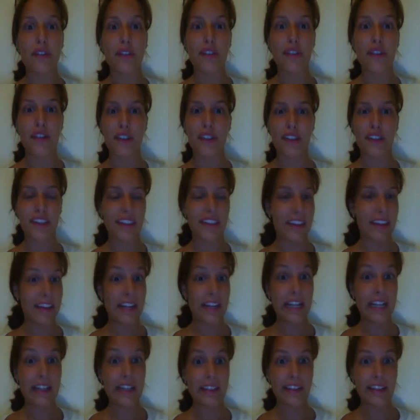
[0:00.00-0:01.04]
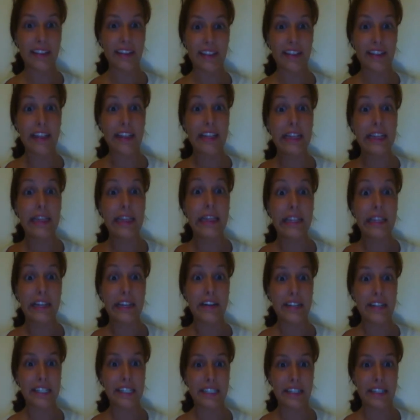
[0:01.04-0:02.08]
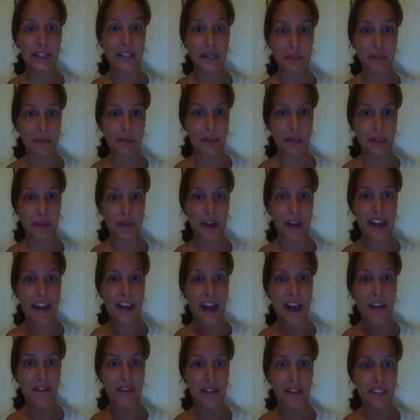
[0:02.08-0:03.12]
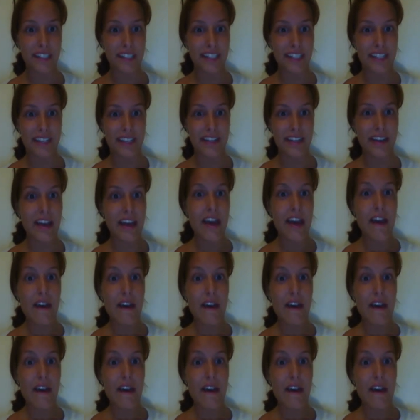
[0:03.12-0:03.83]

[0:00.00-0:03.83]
They're the clearest blue I'd ever seen.